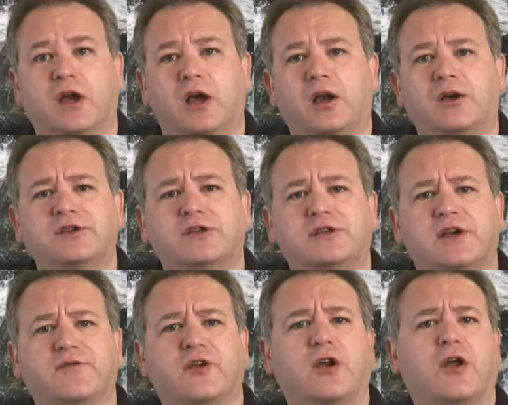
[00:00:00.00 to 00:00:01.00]
and ask
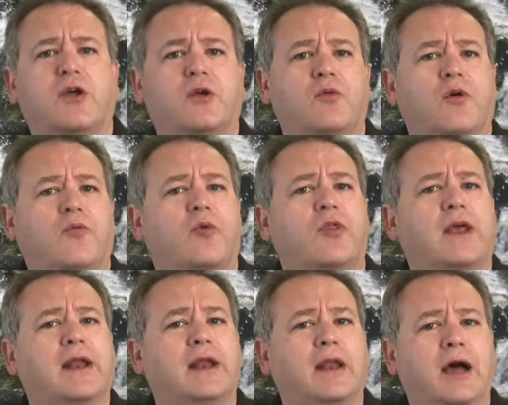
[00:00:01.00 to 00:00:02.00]
yourself not only what were
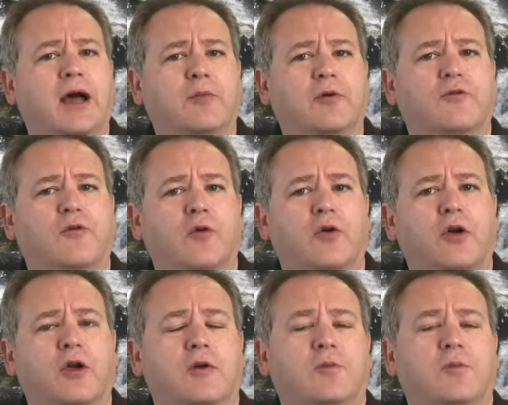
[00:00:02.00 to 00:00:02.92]
they liable for,